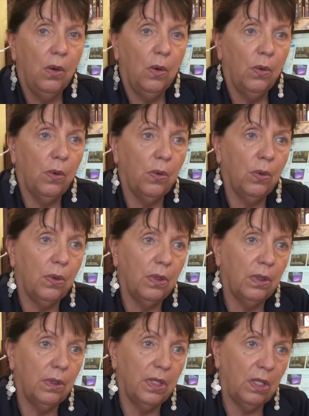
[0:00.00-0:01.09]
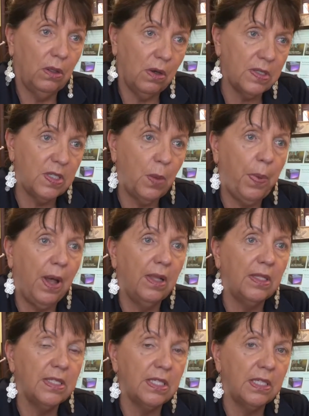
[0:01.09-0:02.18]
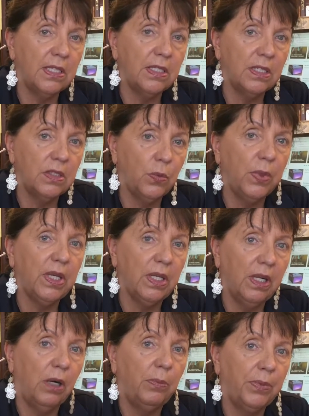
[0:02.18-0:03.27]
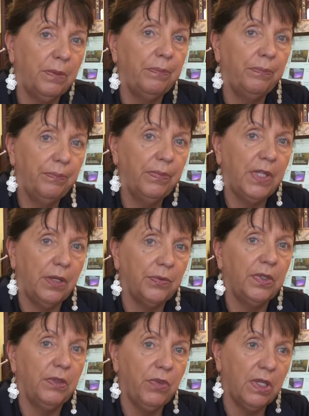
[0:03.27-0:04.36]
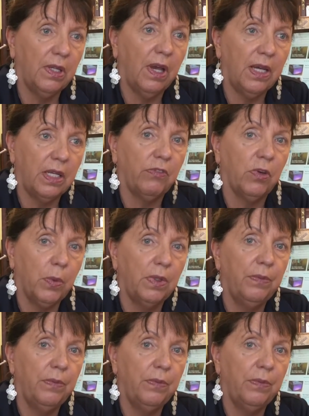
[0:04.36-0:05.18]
or they lost their policies, we can help them definitely we can write everyone.